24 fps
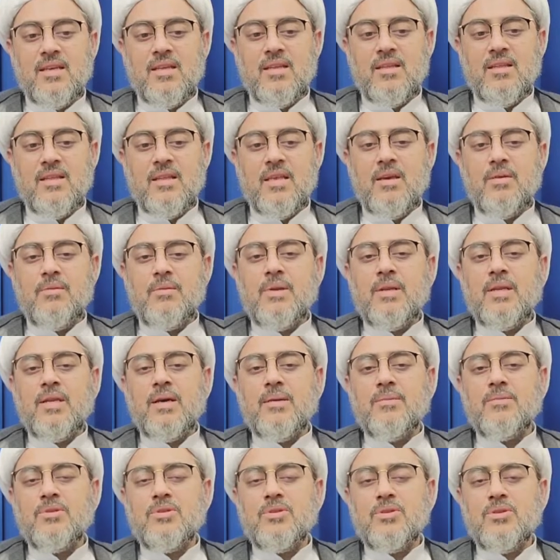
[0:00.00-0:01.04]
Here we'll
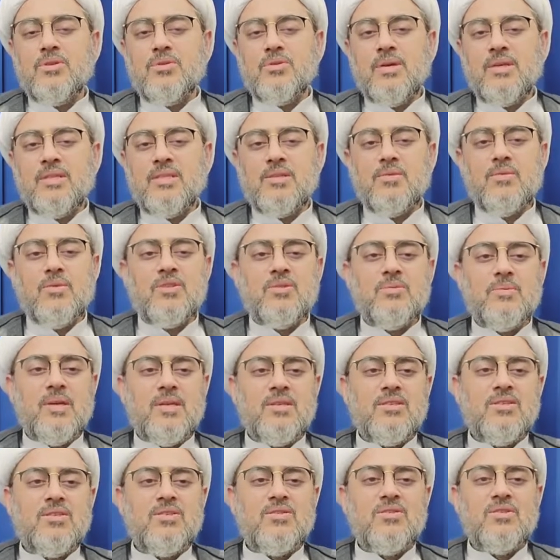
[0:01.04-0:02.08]
come to know, as it was
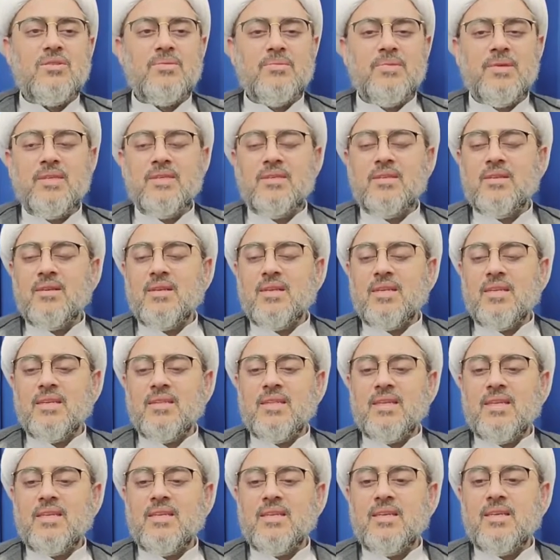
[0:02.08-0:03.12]
mentioned repeatedly,
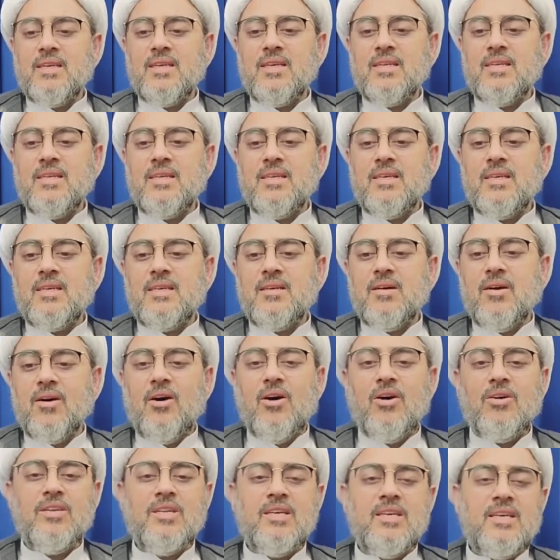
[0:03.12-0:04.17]
that in
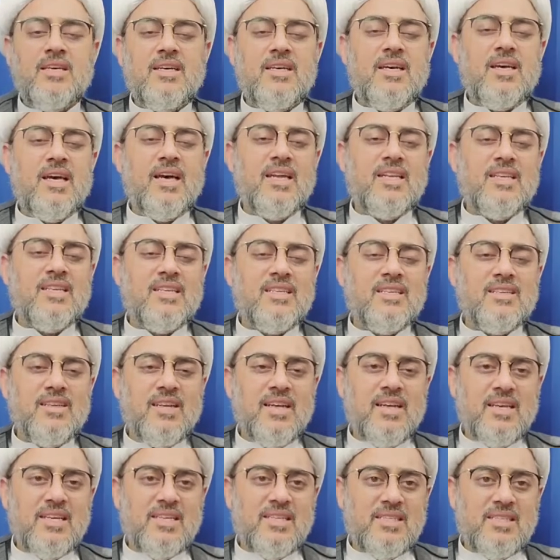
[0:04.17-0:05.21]
honor and
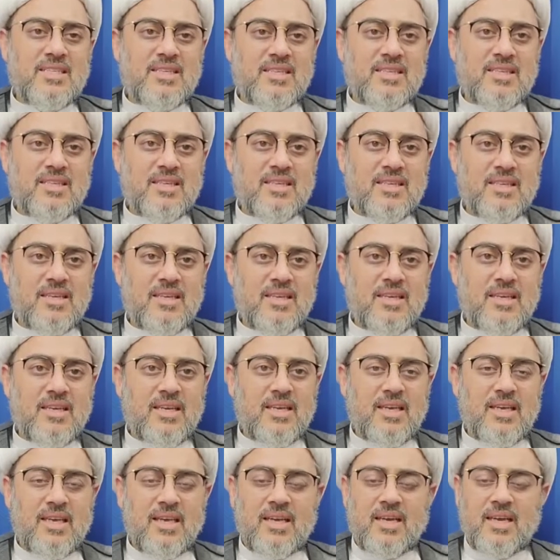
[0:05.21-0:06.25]
grace
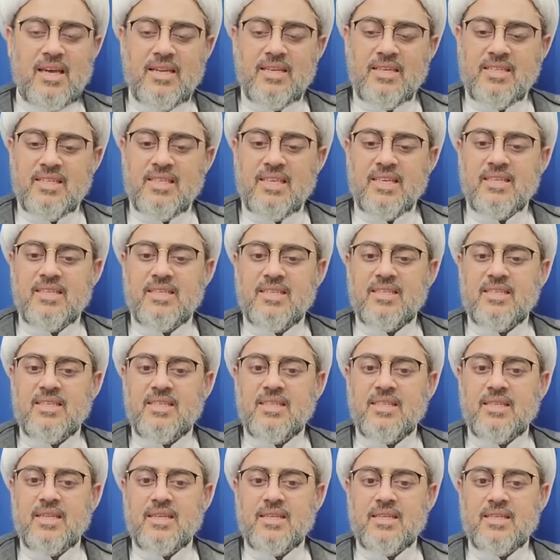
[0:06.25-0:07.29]
and
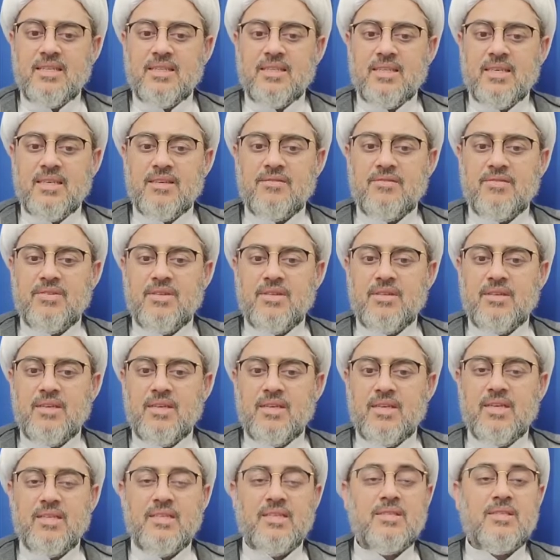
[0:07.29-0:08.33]
dignity that is given
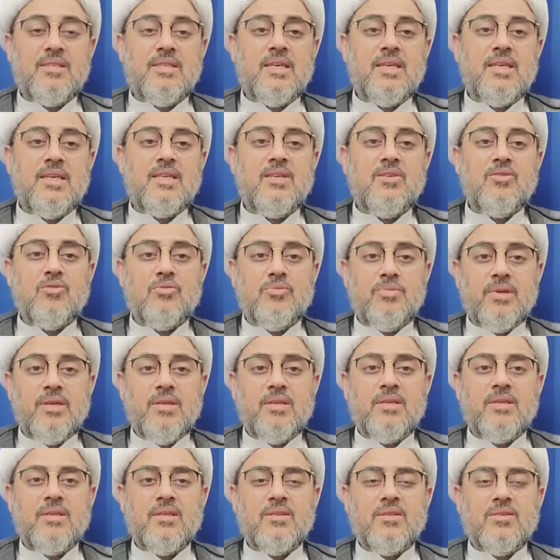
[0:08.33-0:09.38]
is in
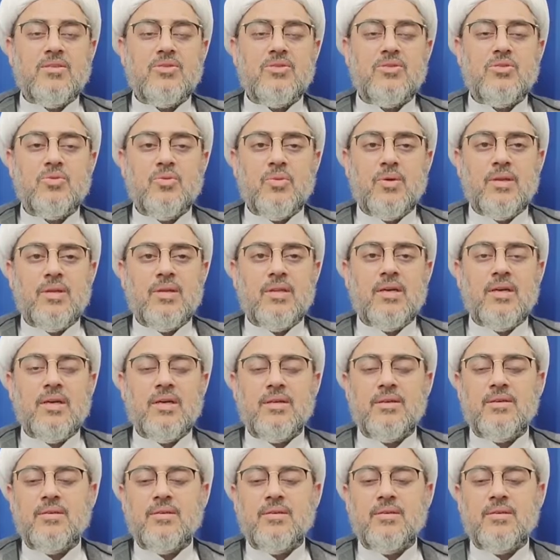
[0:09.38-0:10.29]
obedience to Allah.